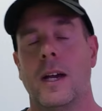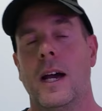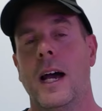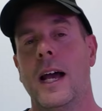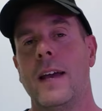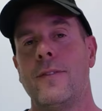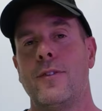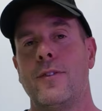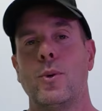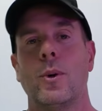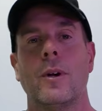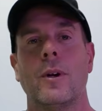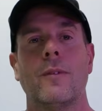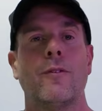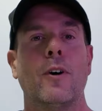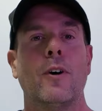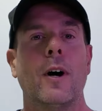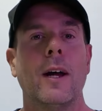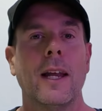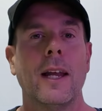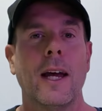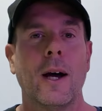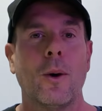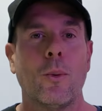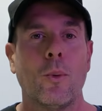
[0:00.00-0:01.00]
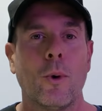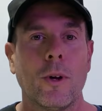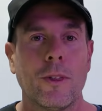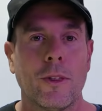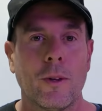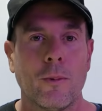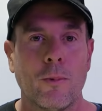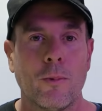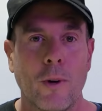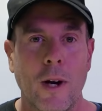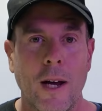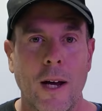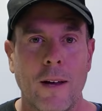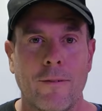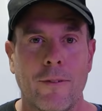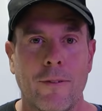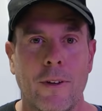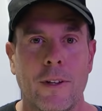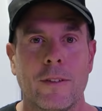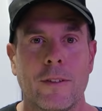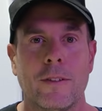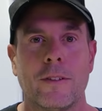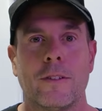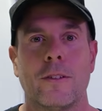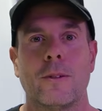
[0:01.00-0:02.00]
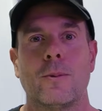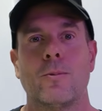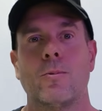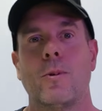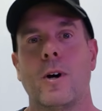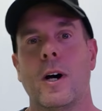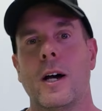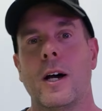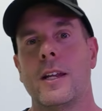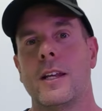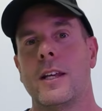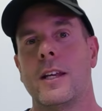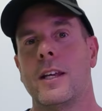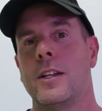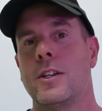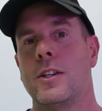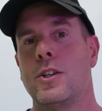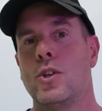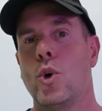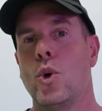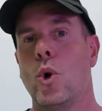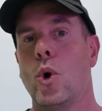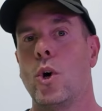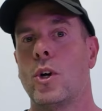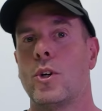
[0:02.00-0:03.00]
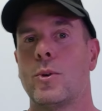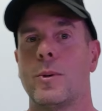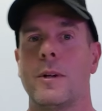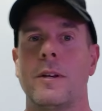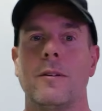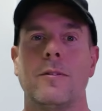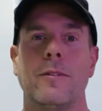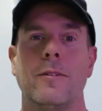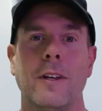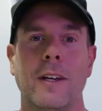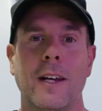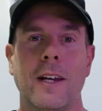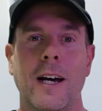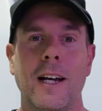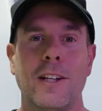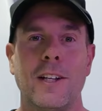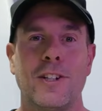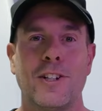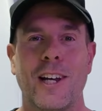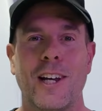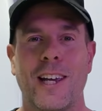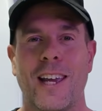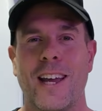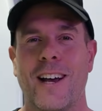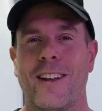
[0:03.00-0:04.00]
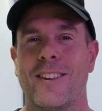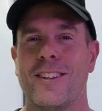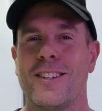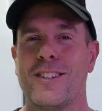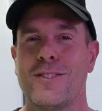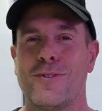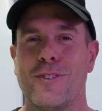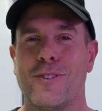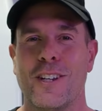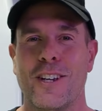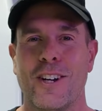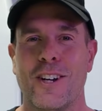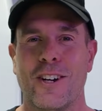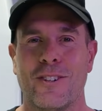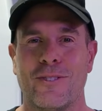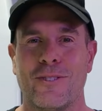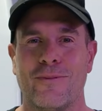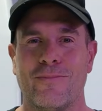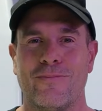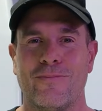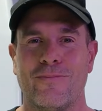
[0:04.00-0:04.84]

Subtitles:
Hey, if you want to find out what the right fins to ride in your twin fin are, check out this video.